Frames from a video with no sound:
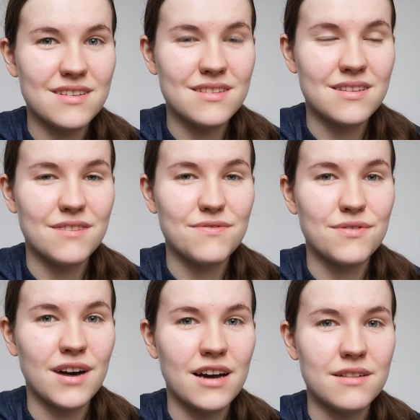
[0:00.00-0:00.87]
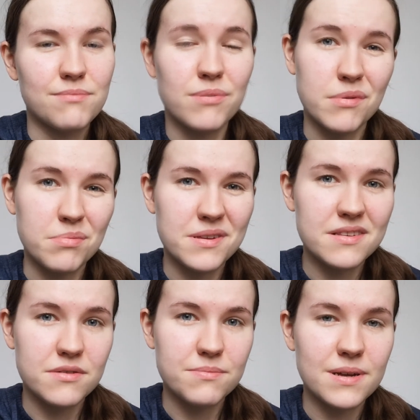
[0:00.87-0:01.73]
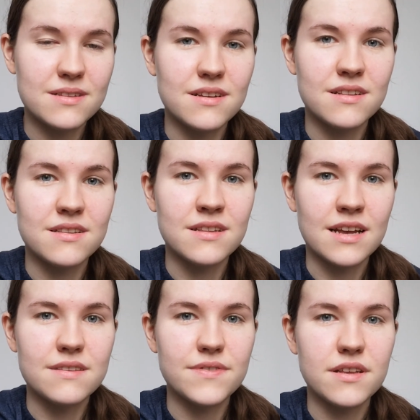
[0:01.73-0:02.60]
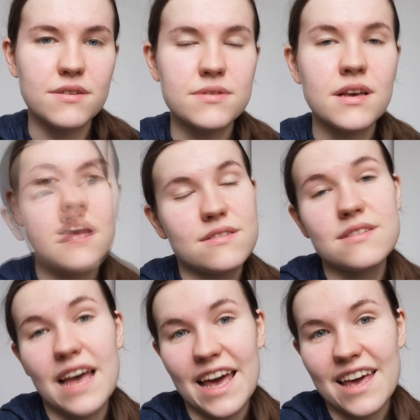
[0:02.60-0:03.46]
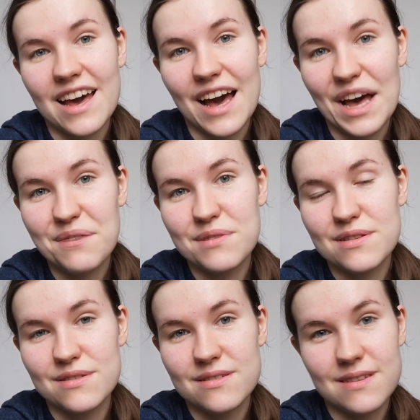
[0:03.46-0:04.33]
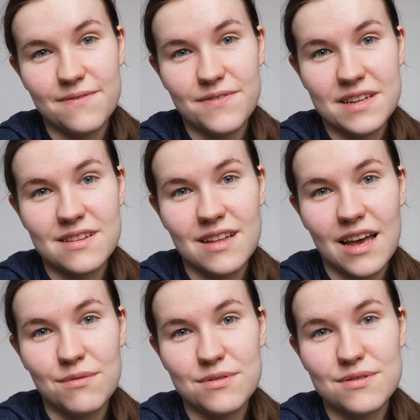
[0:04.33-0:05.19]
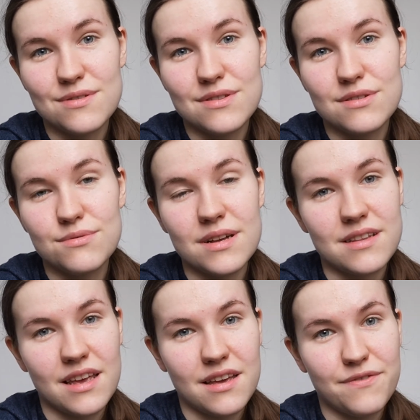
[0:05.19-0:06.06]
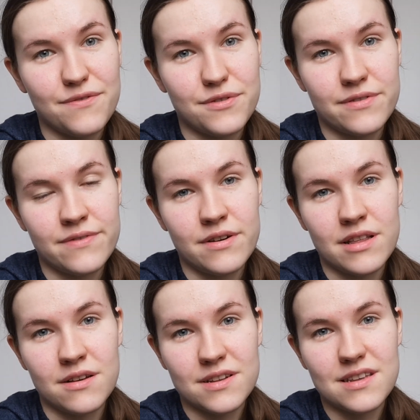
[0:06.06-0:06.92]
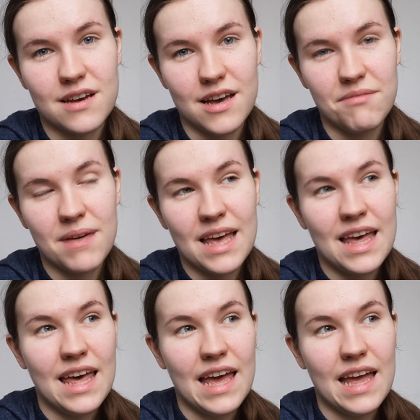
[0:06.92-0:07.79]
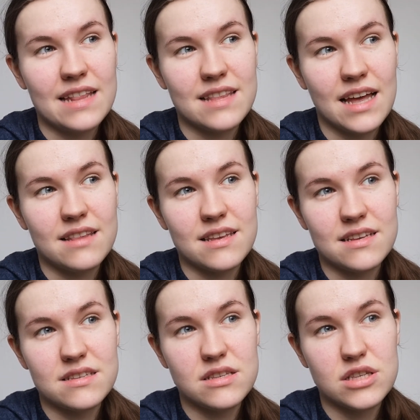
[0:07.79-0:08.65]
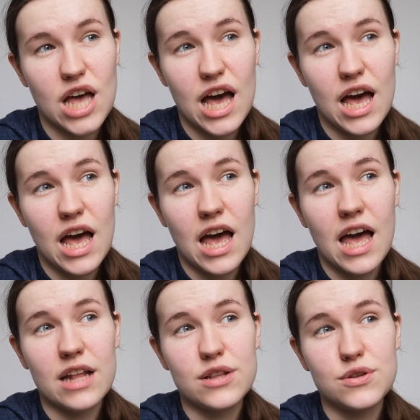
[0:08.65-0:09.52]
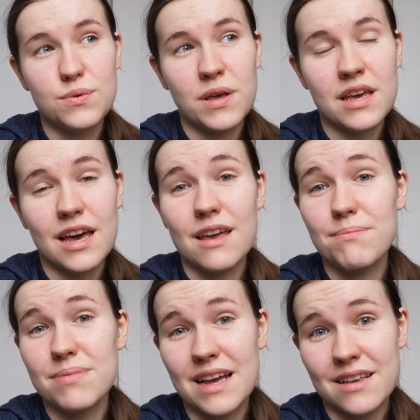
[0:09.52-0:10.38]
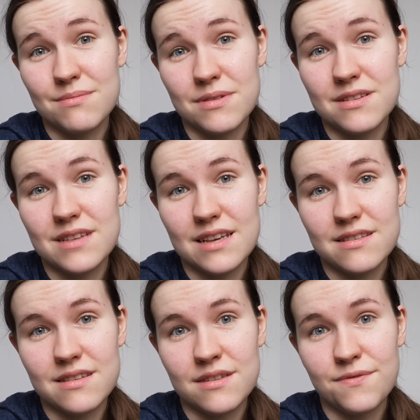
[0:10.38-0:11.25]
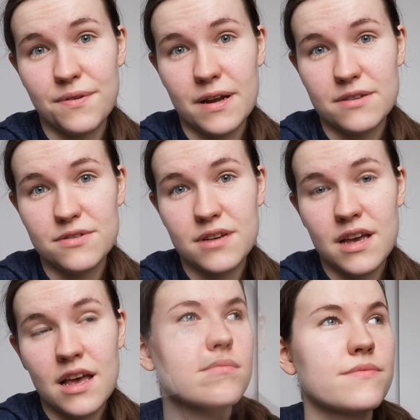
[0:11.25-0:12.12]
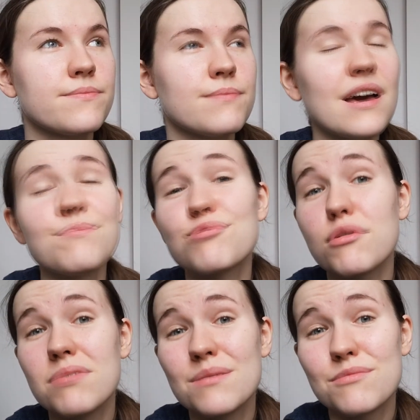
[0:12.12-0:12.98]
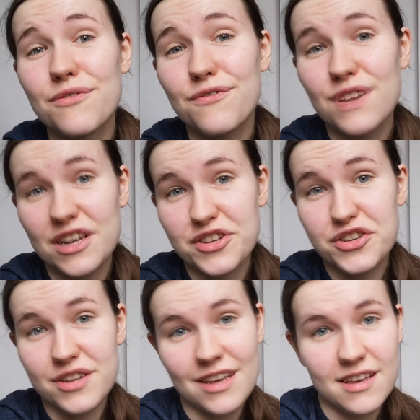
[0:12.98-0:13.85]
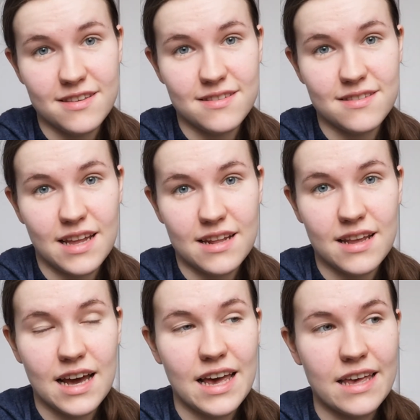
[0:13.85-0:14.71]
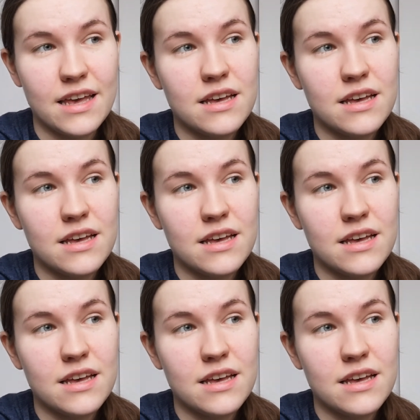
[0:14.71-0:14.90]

therefore I'll probably sound better in the next videos. Today, I will do something that I was dreading for a very long time, and that is doing a placement test in French. My problem with French is that I